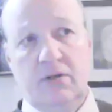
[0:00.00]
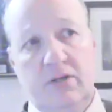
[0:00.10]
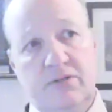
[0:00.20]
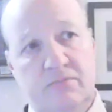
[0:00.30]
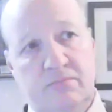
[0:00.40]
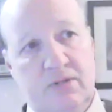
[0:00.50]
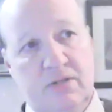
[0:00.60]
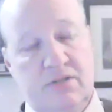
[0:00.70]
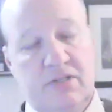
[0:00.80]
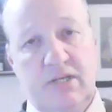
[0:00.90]

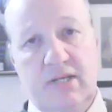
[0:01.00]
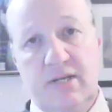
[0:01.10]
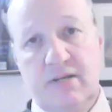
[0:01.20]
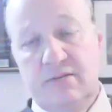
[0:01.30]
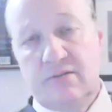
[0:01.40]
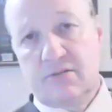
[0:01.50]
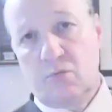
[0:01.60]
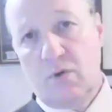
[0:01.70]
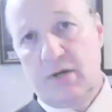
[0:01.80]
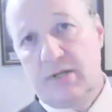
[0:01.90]
his teens and his
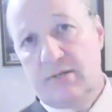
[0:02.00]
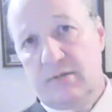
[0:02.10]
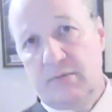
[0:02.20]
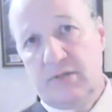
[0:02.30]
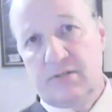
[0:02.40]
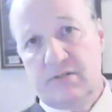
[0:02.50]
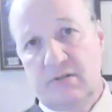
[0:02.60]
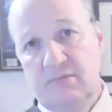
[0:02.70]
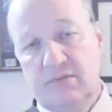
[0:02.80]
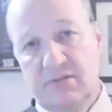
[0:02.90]
20s. This is
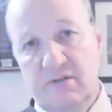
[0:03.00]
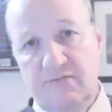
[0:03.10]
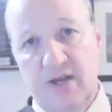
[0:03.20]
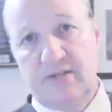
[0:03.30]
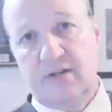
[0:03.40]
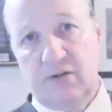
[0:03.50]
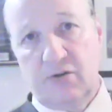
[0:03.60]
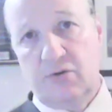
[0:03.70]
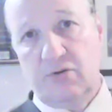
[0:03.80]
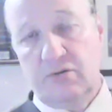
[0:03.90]
an event that
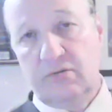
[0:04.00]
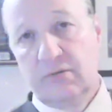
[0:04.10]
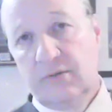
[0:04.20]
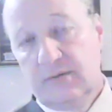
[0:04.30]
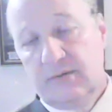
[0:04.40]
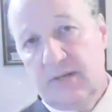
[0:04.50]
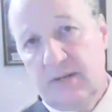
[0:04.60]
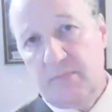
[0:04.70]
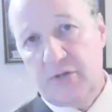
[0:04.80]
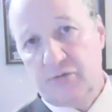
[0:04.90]
occurred that
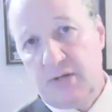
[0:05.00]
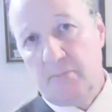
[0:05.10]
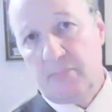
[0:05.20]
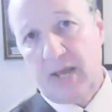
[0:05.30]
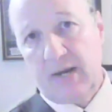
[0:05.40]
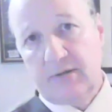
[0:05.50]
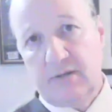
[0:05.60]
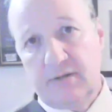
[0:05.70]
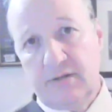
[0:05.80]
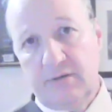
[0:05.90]
had major impact
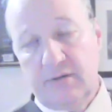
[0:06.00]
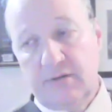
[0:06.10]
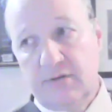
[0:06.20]
on their